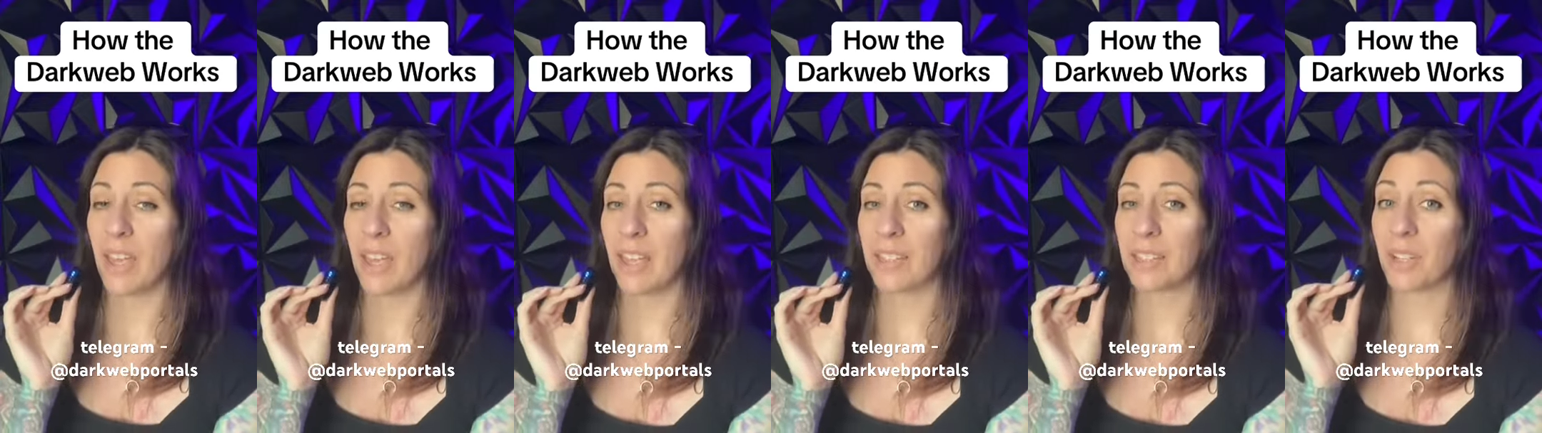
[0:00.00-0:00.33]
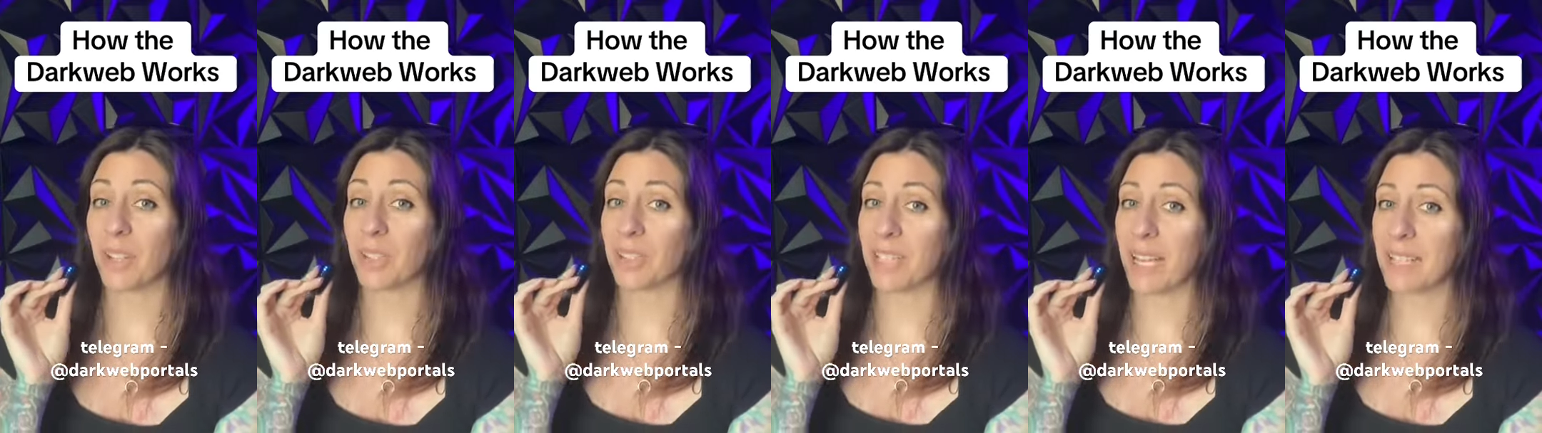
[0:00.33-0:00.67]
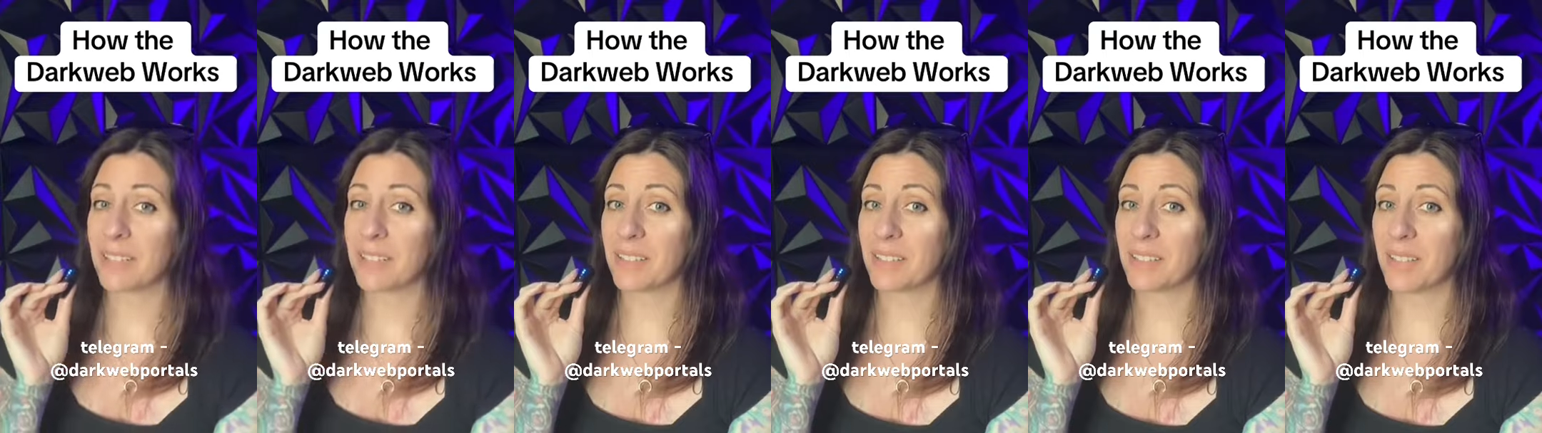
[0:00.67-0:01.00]
And our
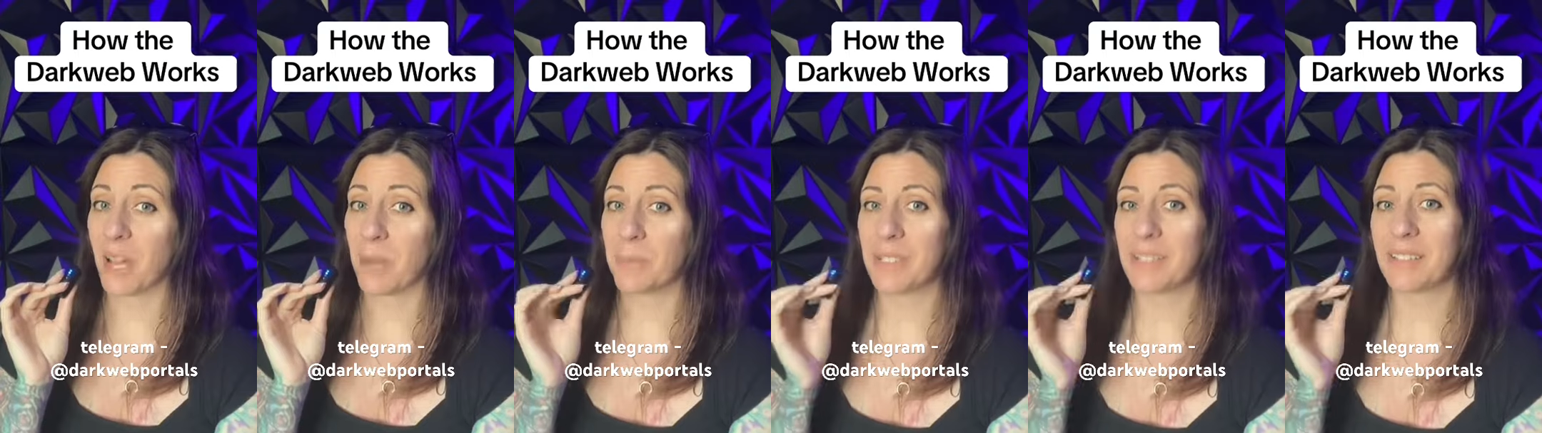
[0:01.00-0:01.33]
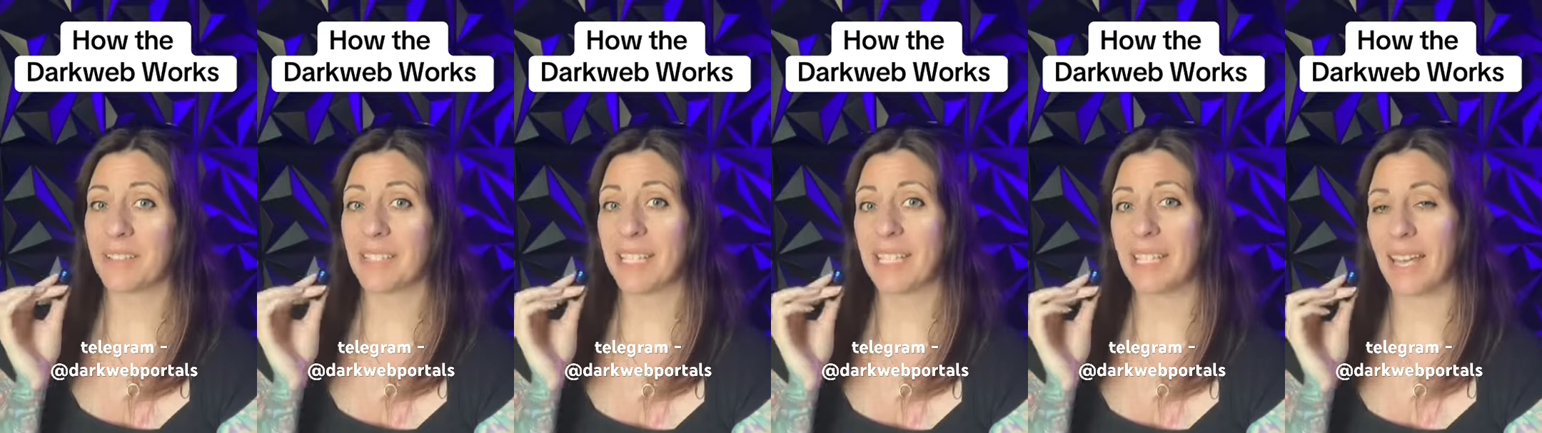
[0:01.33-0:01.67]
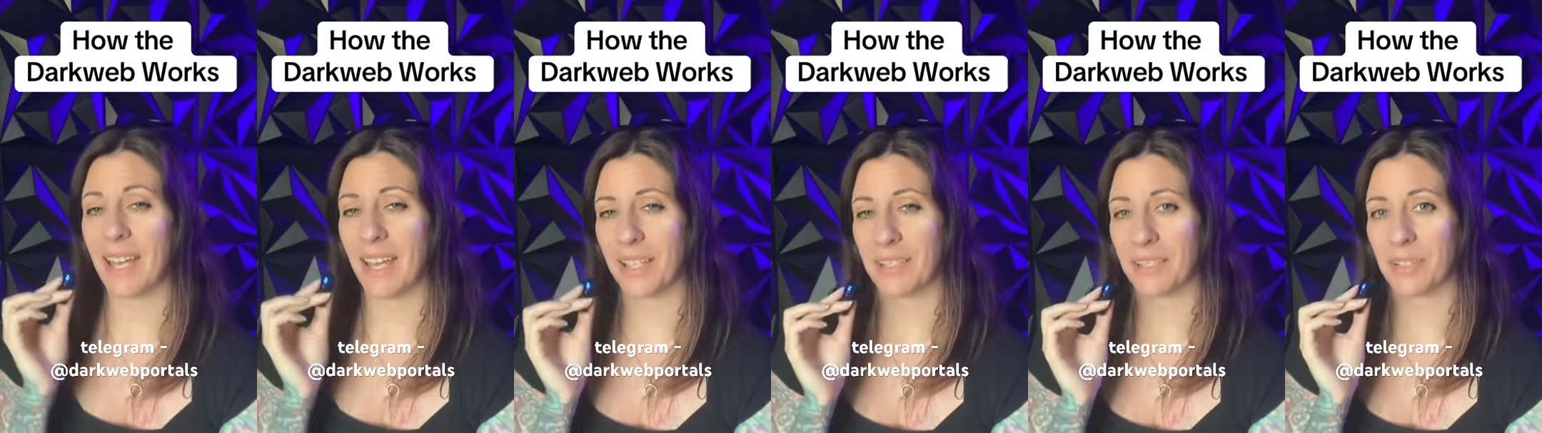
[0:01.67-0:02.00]
last stop is the
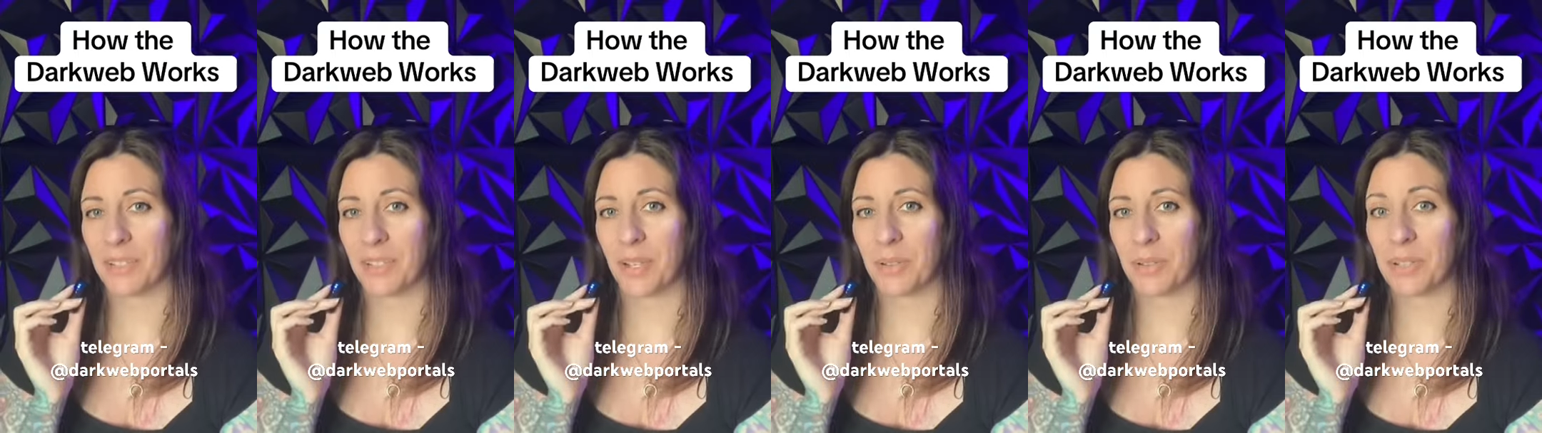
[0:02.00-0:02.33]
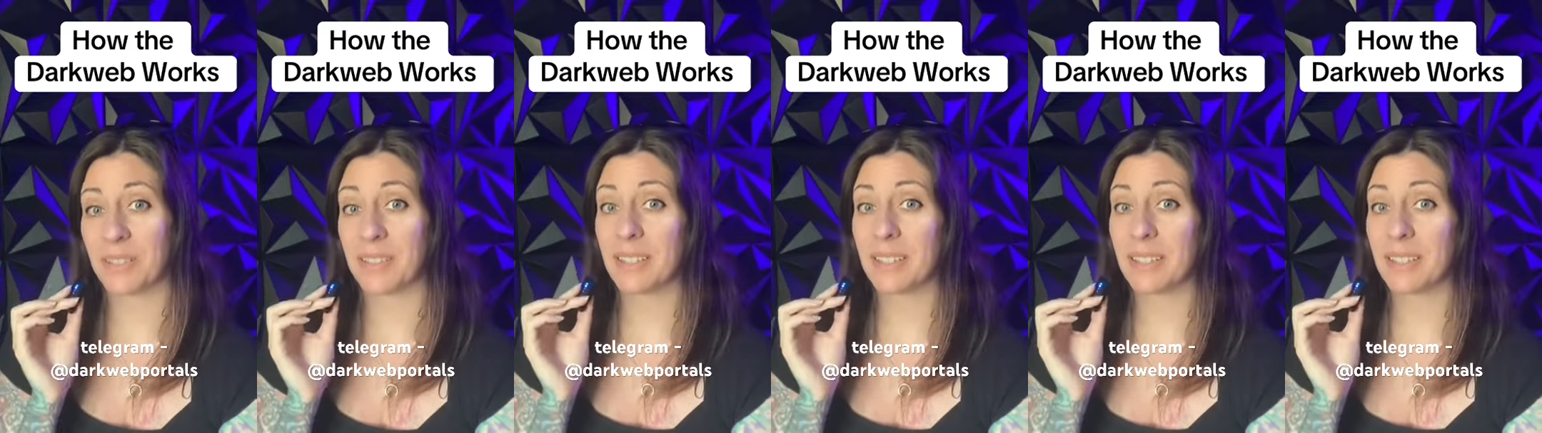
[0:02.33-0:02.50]
exit node.